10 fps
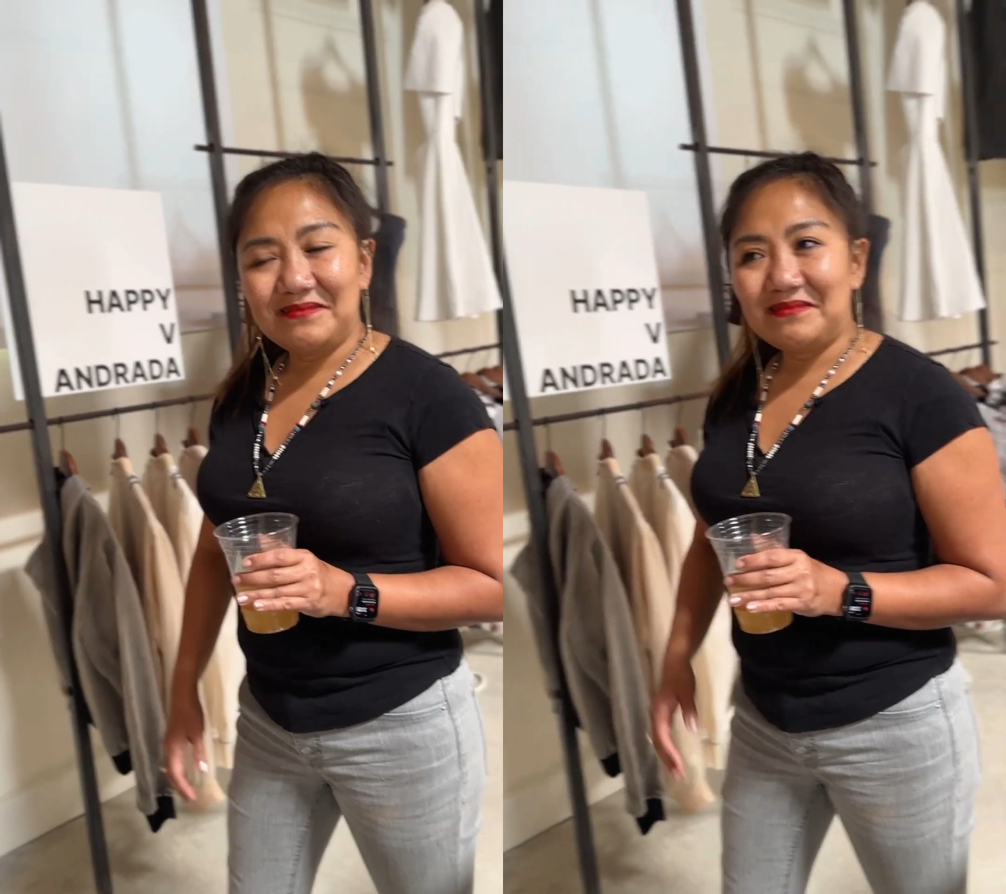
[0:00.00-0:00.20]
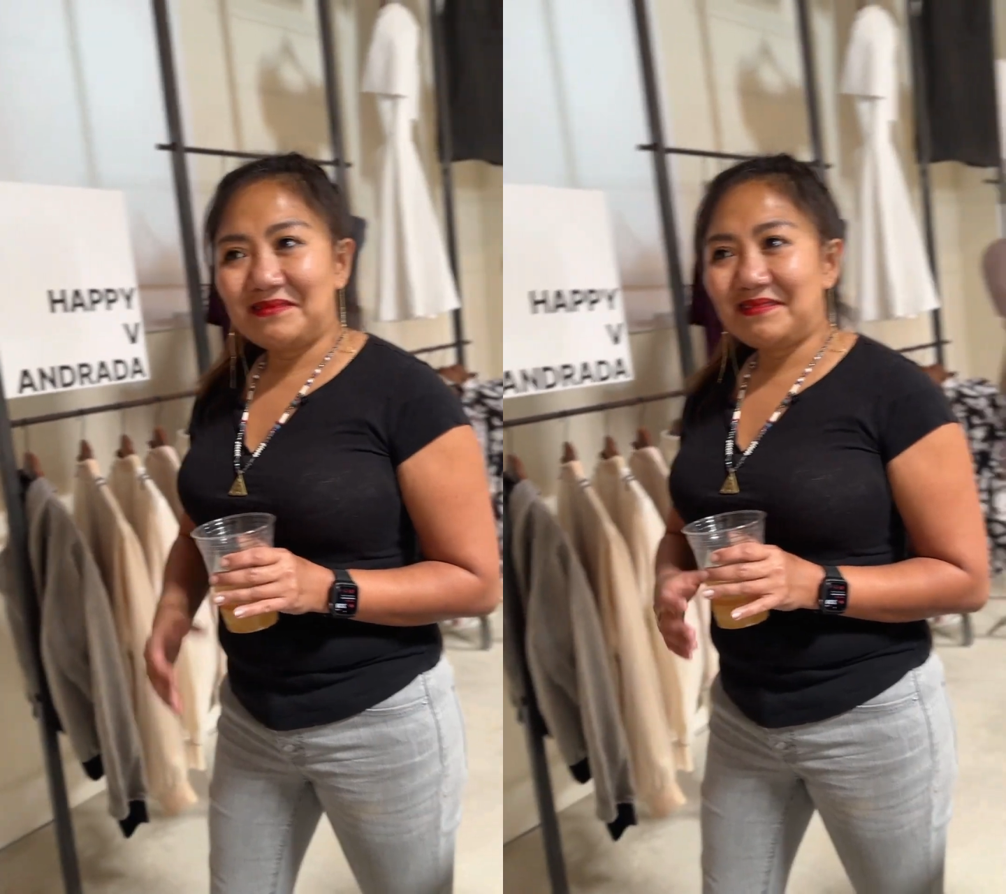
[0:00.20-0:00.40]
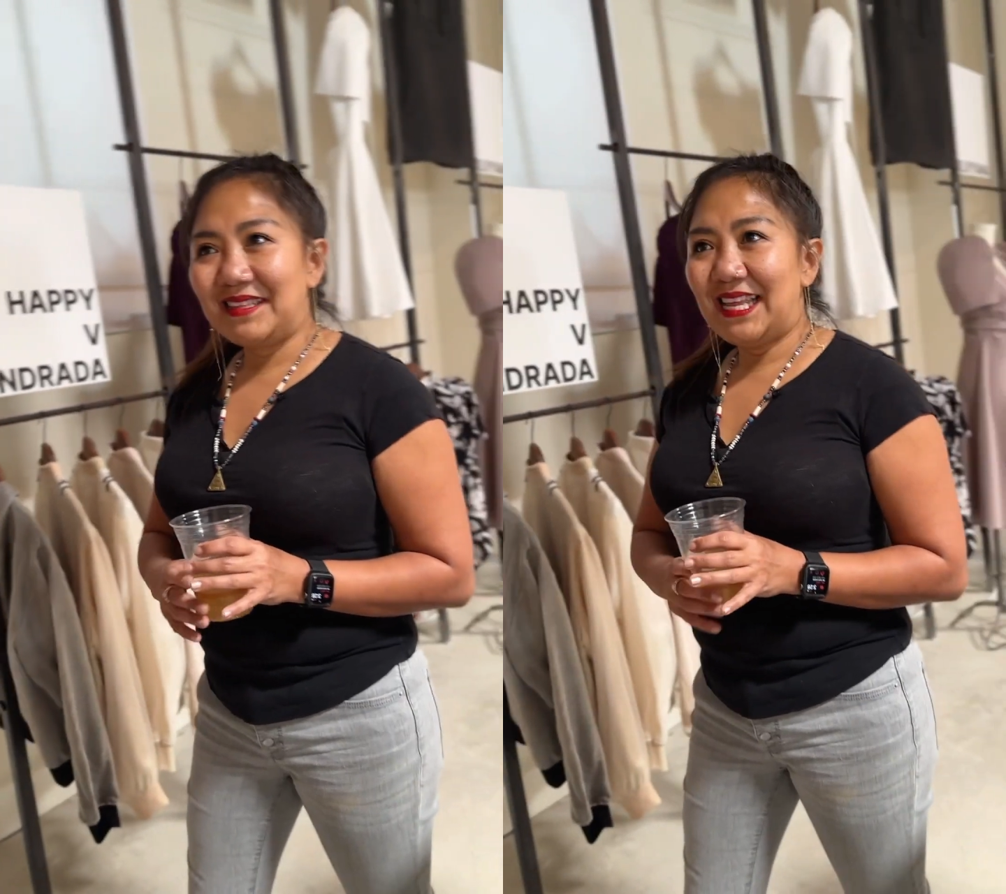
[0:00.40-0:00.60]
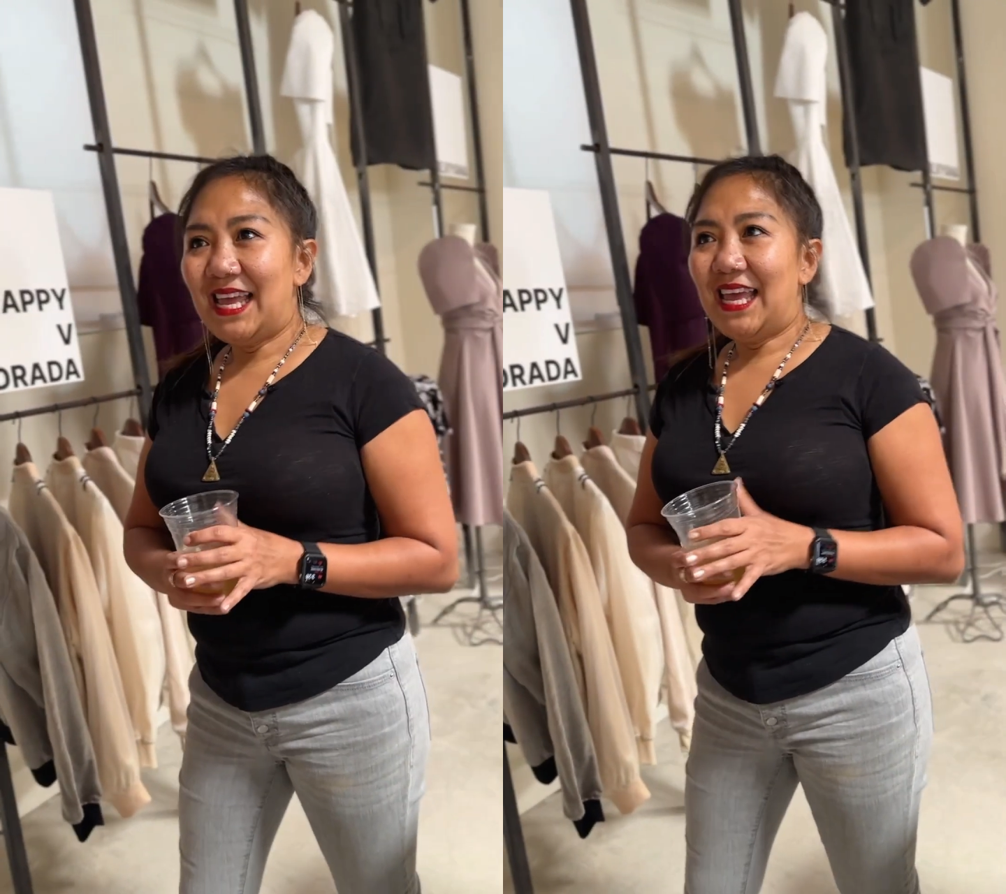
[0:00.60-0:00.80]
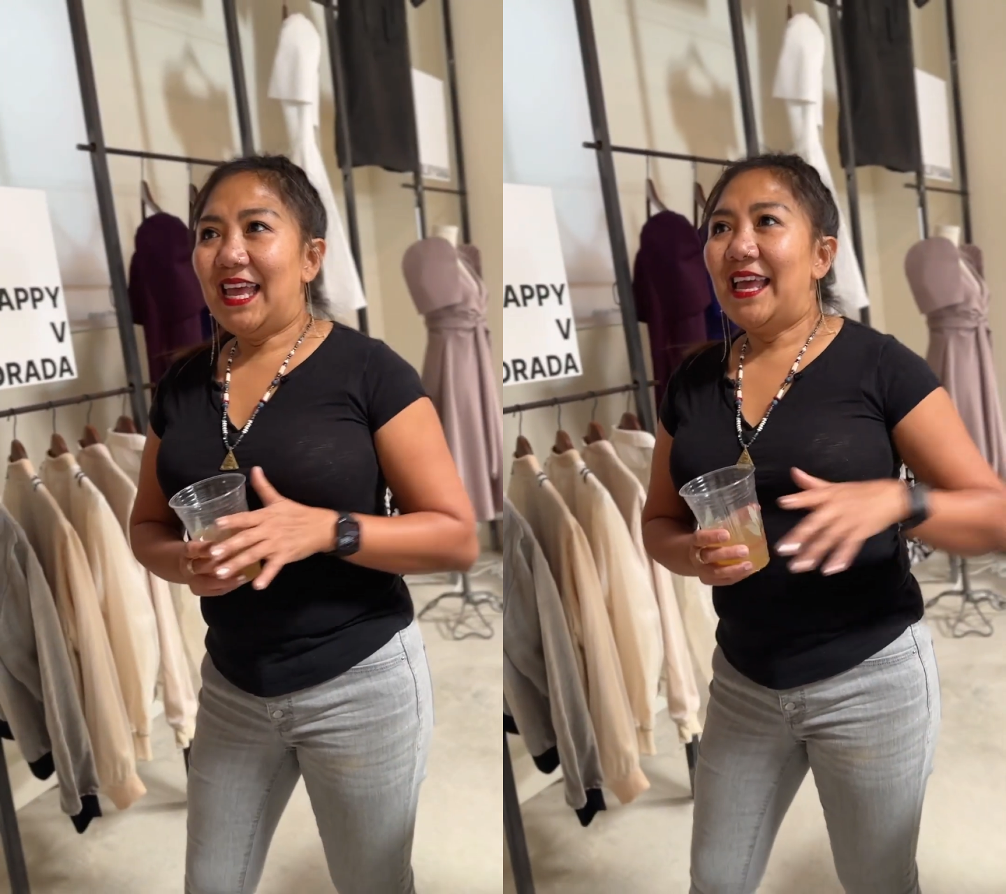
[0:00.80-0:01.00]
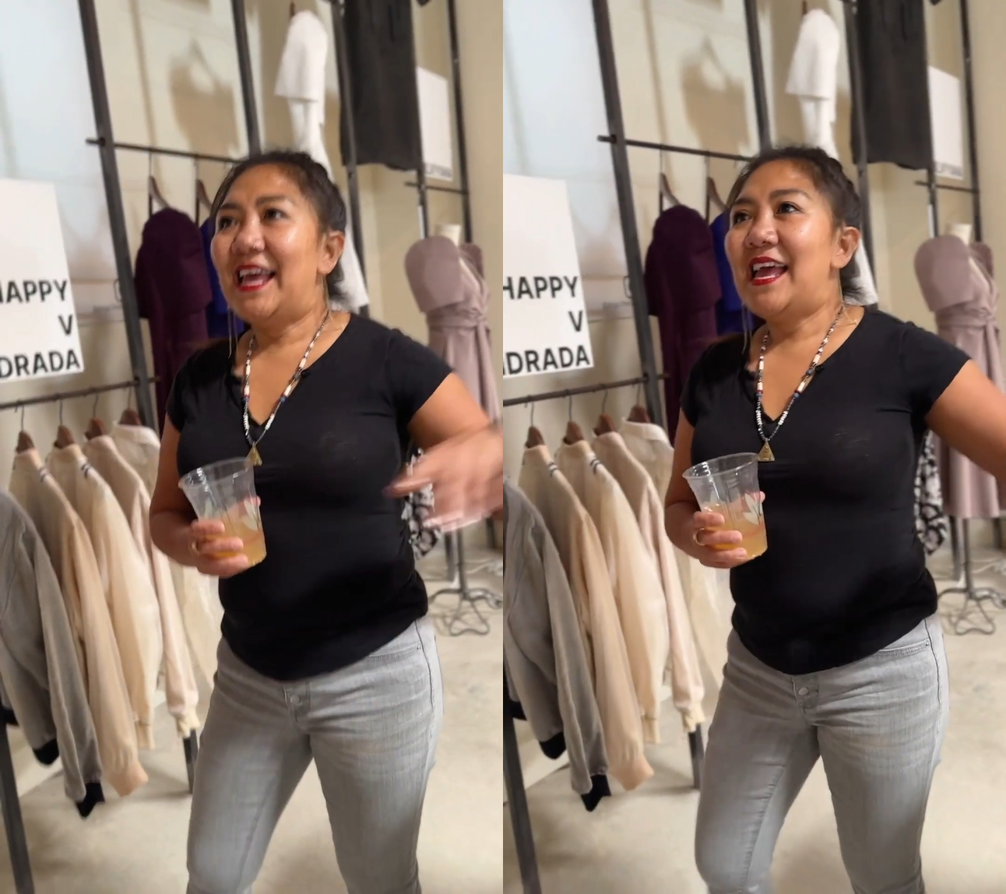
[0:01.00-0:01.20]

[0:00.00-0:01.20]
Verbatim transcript: to work here?